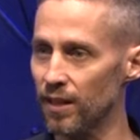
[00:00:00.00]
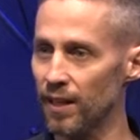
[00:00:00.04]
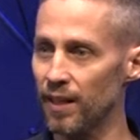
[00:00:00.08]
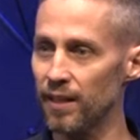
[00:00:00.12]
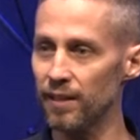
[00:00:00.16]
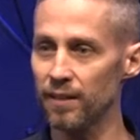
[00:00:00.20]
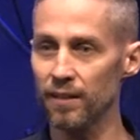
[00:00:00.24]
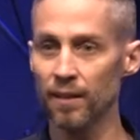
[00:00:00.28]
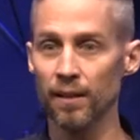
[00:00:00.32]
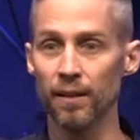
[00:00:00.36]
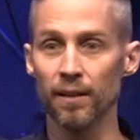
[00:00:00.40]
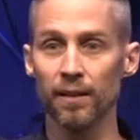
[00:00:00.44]

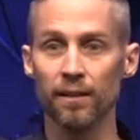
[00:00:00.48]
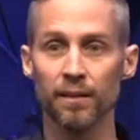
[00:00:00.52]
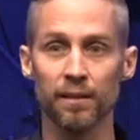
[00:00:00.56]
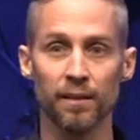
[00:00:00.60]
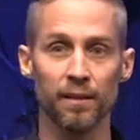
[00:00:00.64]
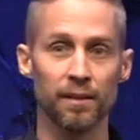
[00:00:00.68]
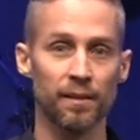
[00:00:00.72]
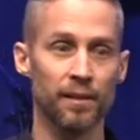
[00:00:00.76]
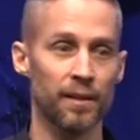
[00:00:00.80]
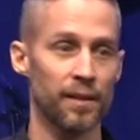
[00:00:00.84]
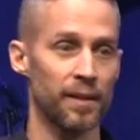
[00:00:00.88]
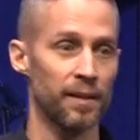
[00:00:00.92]
not
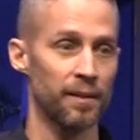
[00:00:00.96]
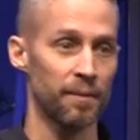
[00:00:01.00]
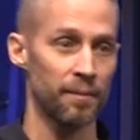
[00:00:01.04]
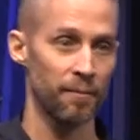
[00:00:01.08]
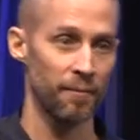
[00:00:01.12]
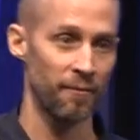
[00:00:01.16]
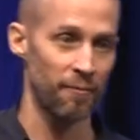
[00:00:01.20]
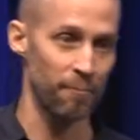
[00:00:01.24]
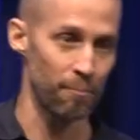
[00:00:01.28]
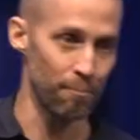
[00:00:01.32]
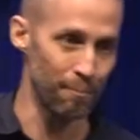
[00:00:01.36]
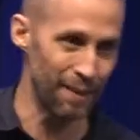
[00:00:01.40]

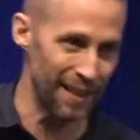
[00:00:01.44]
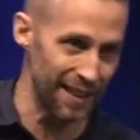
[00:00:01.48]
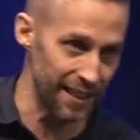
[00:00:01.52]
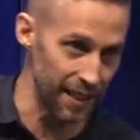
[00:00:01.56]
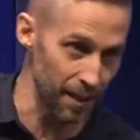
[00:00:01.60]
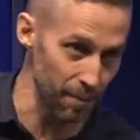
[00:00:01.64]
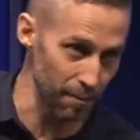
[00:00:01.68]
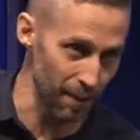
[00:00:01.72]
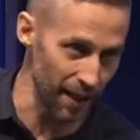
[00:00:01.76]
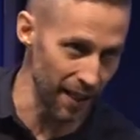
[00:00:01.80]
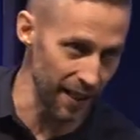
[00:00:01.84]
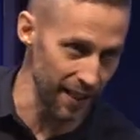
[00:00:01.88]

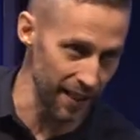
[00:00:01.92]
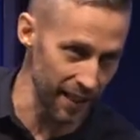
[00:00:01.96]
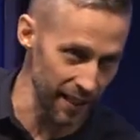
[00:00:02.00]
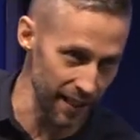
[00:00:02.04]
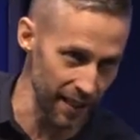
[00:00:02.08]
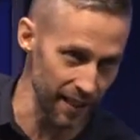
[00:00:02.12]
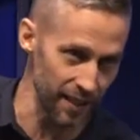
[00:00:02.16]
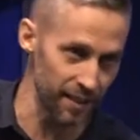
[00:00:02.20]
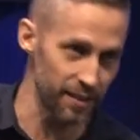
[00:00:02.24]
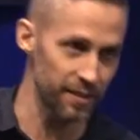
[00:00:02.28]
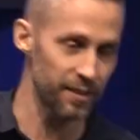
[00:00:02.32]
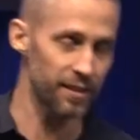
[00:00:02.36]
meeting my
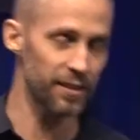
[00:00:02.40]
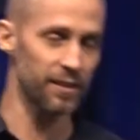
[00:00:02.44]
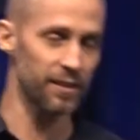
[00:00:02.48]
needs.